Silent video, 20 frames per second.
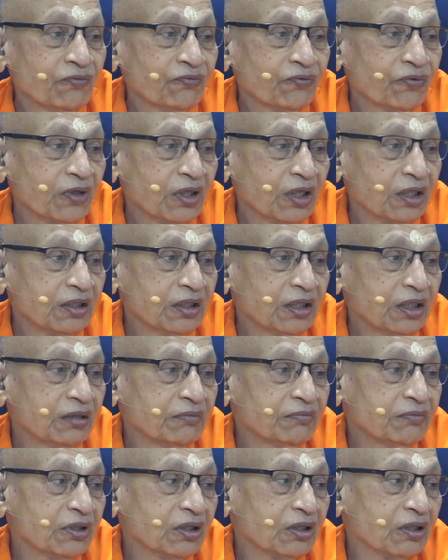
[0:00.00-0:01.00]
For
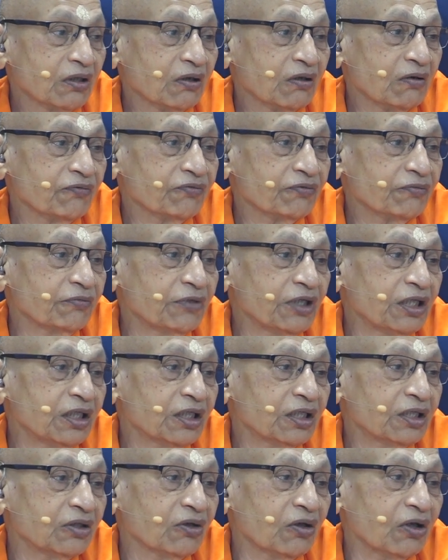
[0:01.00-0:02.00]
attainment of $1
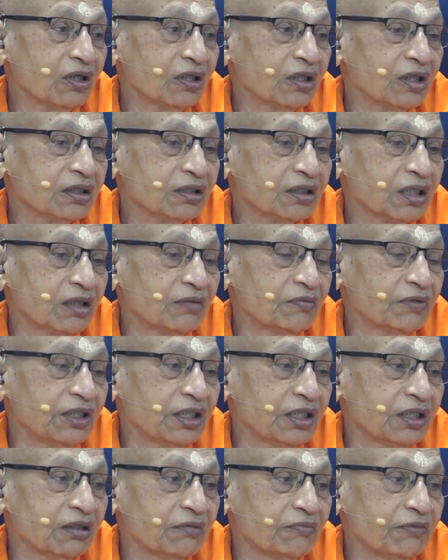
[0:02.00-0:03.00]
billion, I
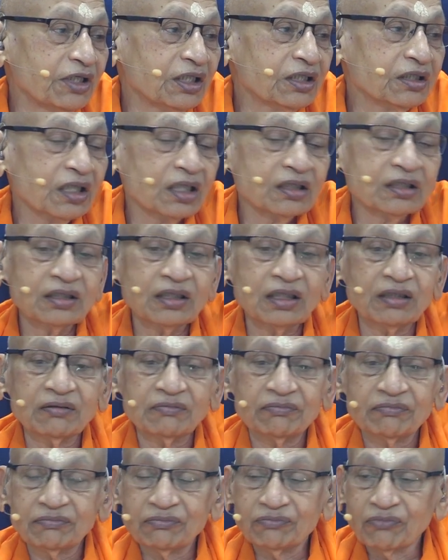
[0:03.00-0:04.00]
need means other
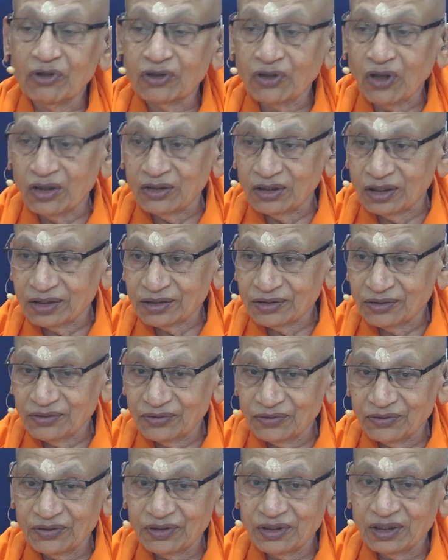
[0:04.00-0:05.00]
than dollars, you
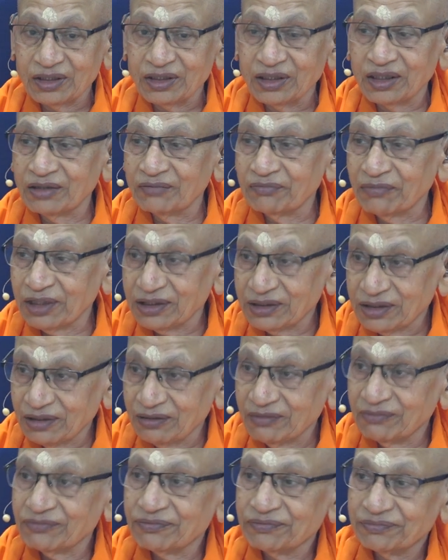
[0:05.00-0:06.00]
know, and other than
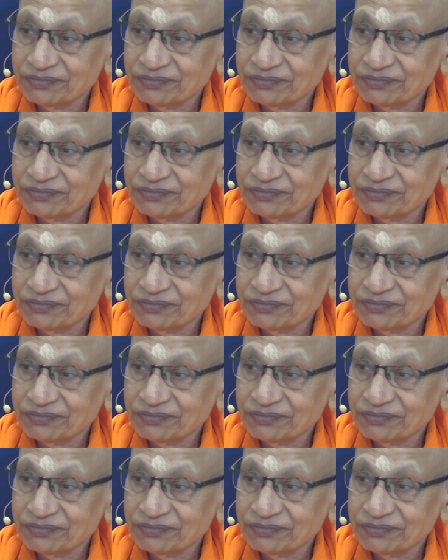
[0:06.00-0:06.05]
myself.